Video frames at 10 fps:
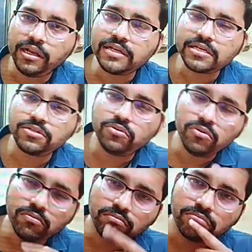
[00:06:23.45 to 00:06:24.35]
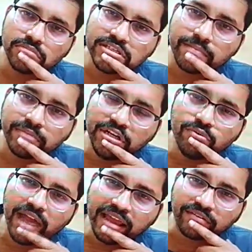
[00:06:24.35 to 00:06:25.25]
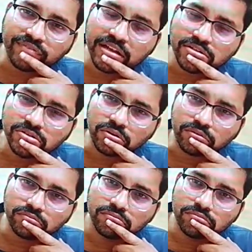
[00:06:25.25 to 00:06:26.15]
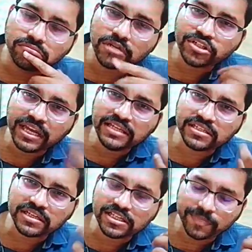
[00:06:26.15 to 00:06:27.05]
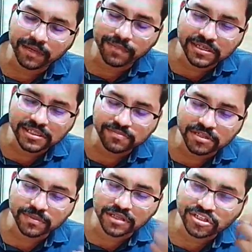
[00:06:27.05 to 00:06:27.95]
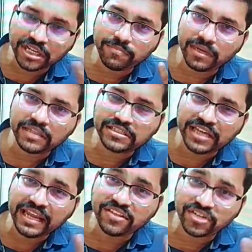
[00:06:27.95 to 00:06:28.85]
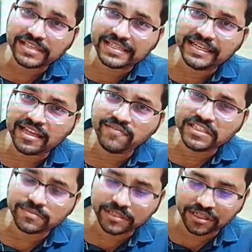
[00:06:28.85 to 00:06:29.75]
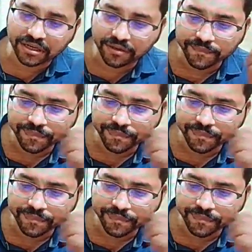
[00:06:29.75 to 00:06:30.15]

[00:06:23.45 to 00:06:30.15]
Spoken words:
related to some new life. And so the change is being perceptible. The change is inevitable here.